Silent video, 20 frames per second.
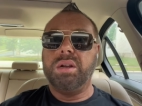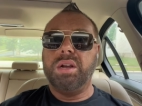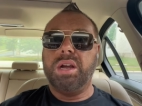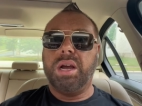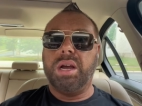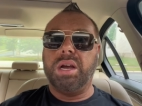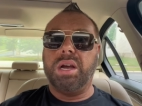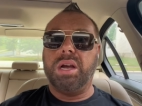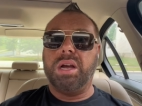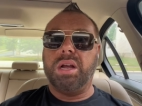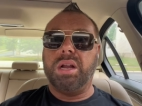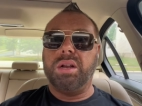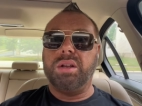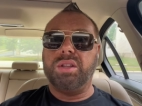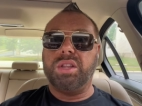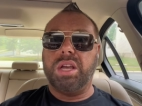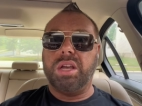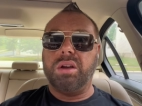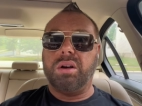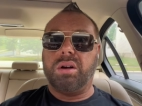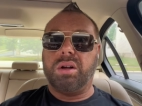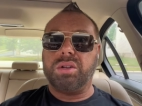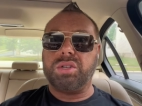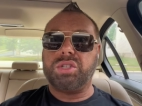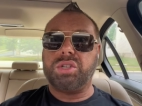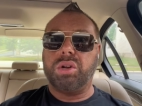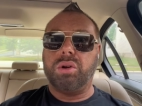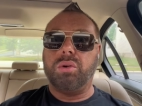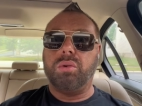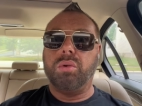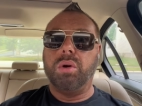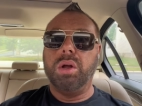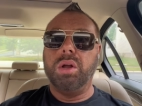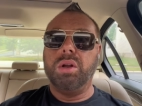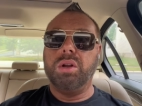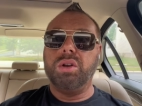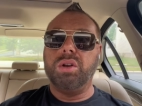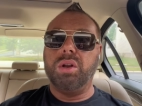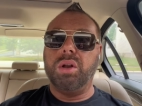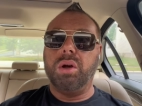And they also
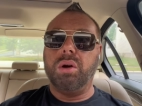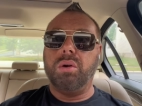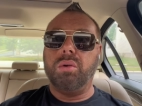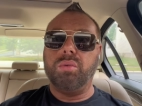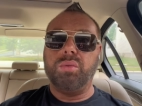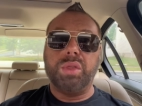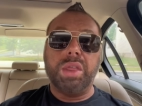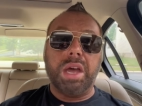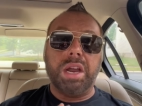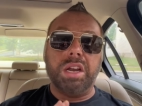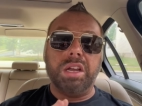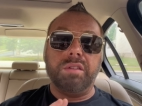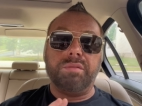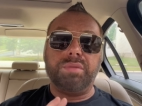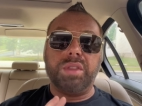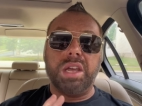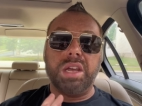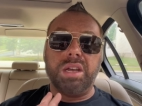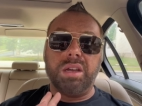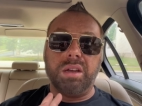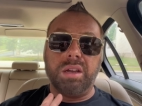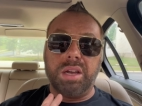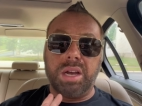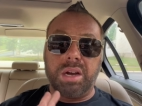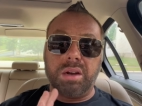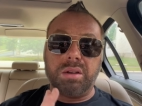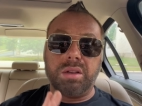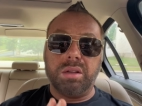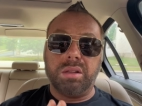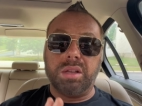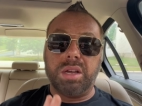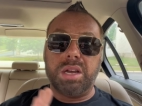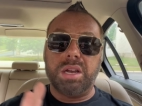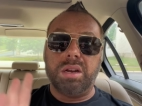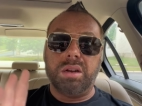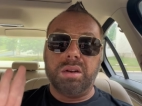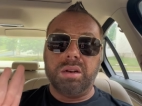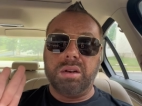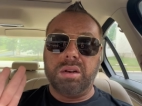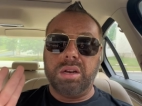know that if they can calculate
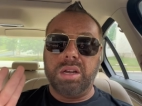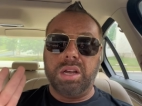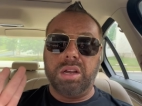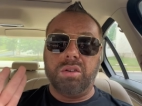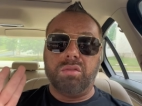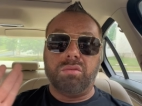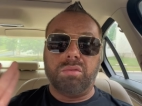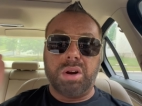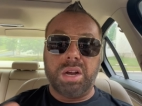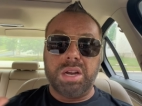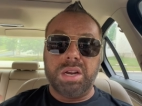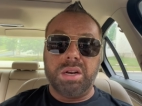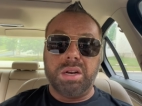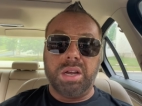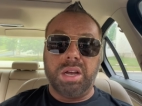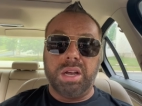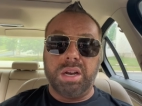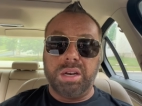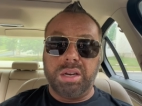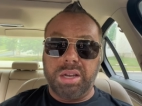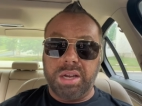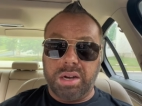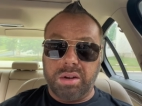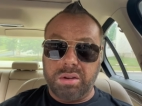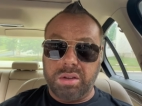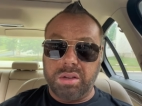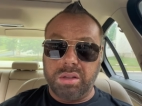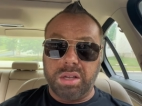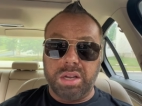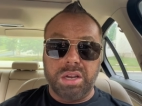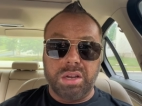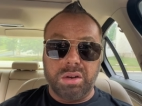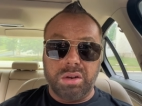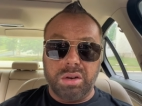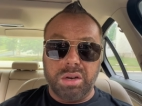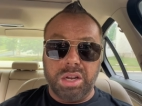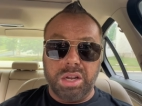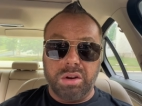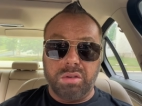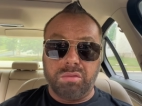it right and calculate
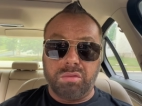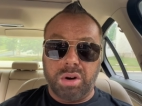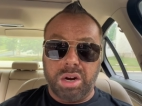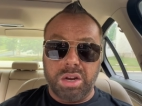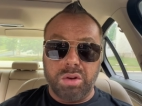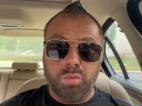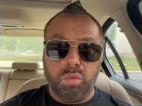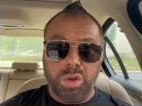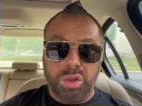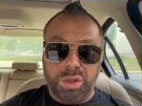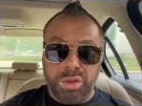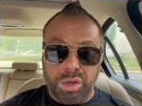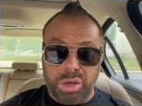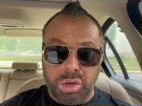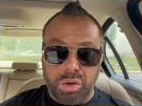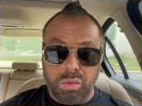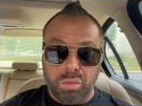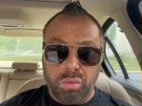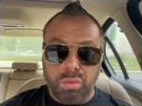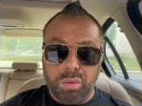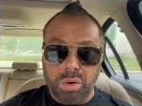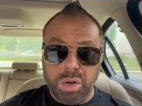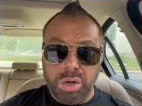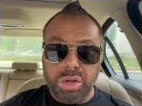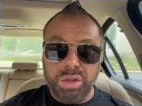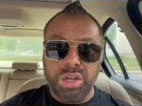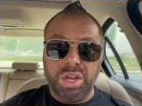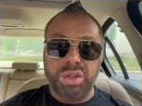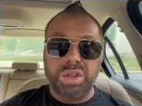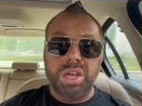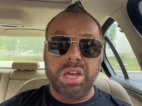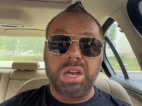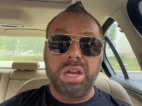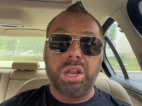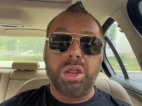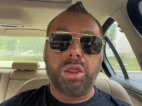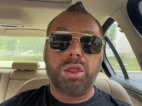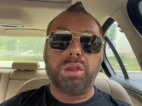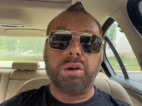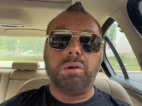it right with you that they
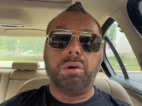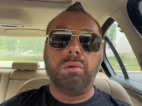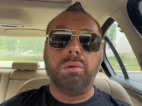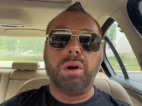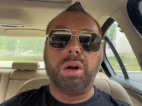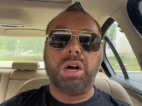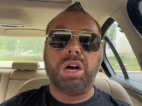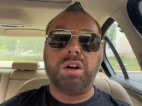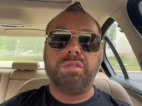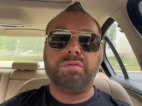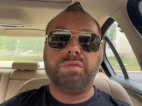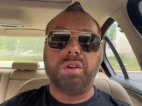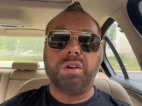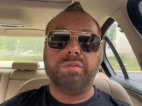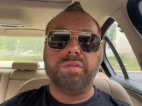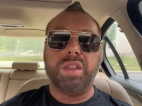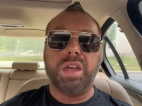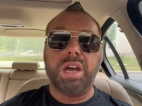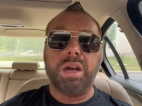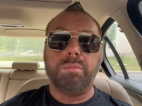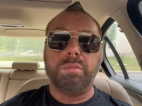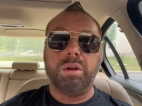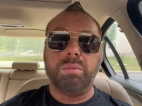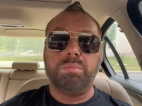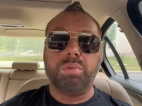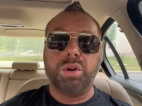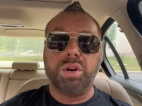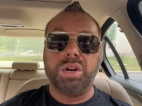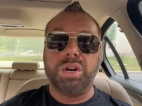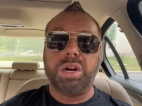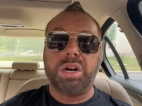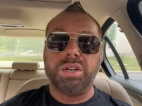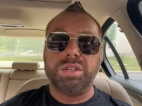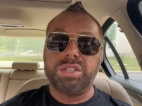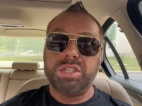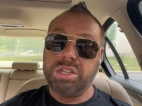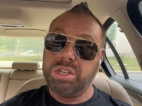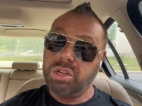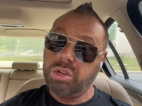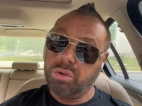can throw it off of them and put it
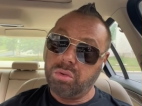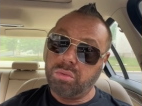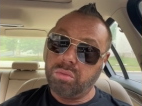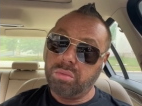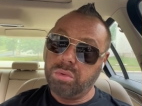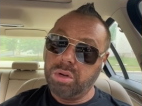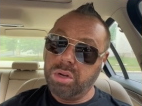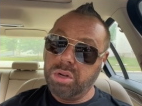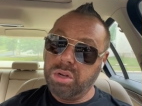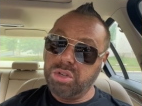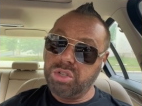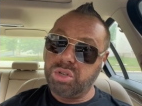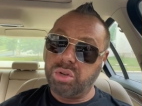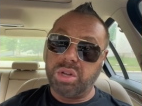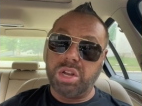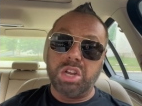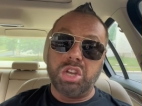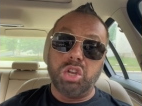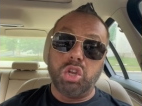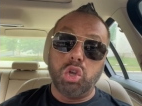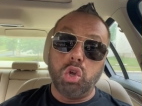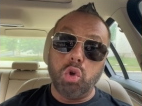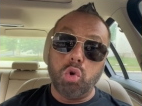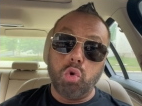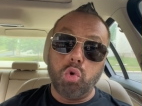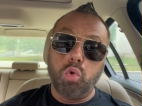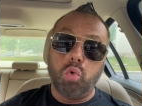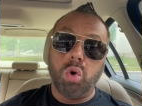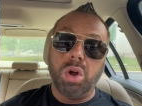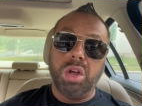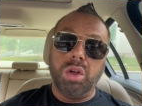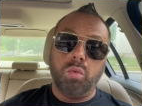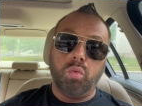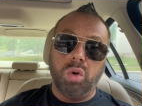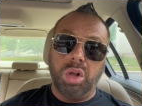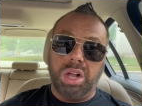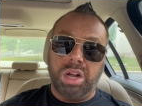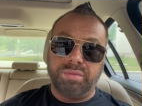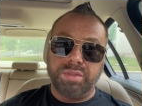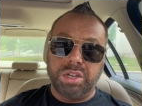onto you so that you
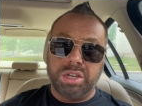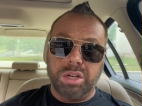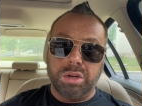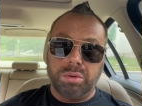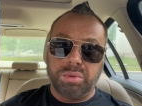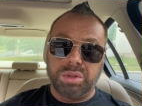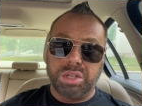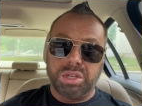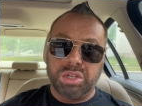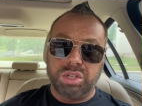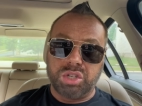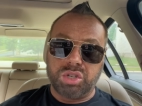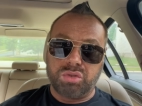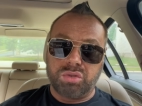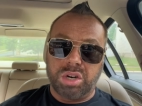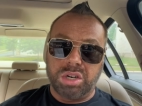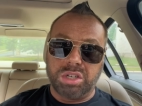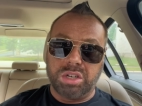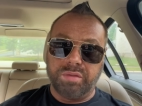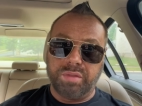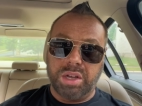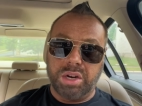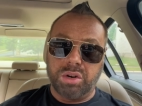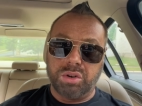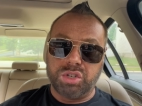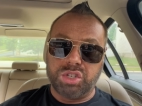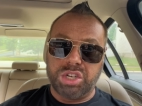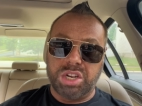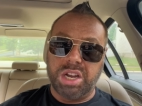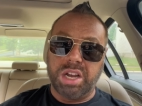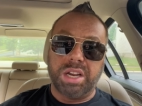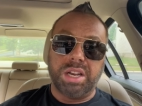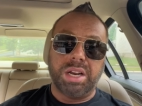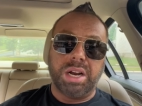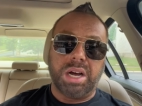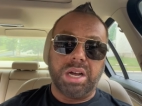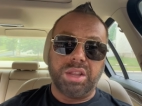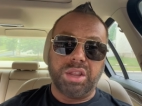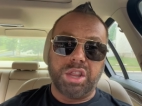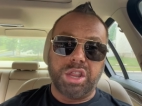will have to deal with the destructive energy and
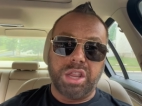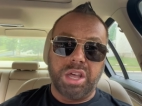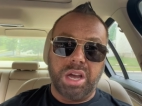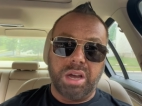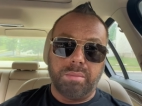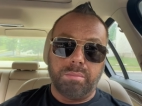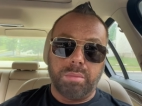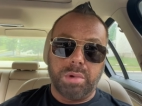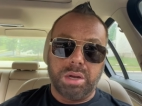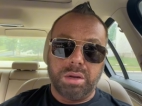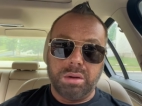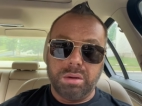not them.